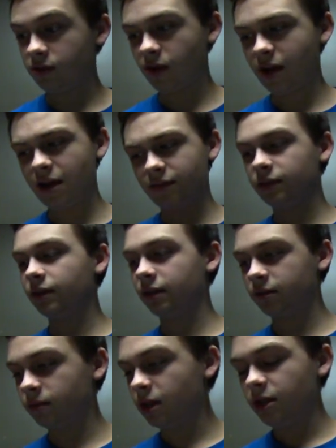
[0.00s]
Now, I haven't
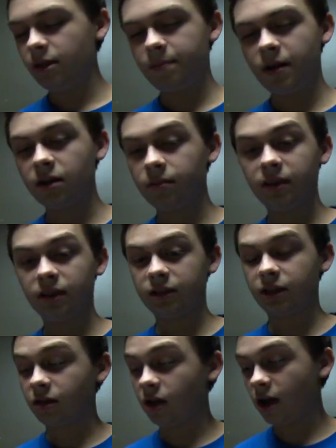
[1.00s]
like been in the
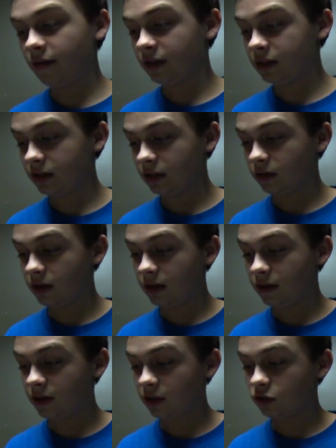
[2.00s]
military, obviously, or
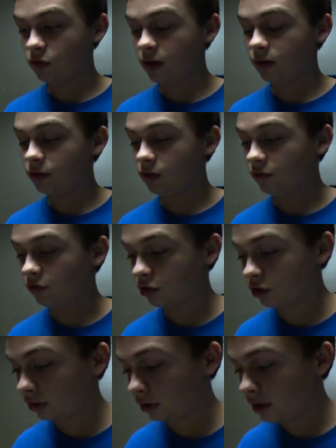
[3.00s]
anything, so I don't know for
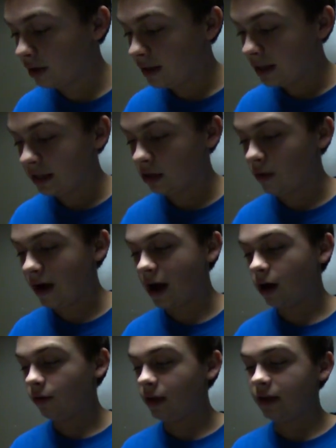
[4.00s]
sure, you know,
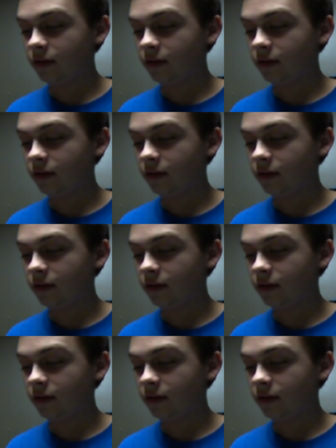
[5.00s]
how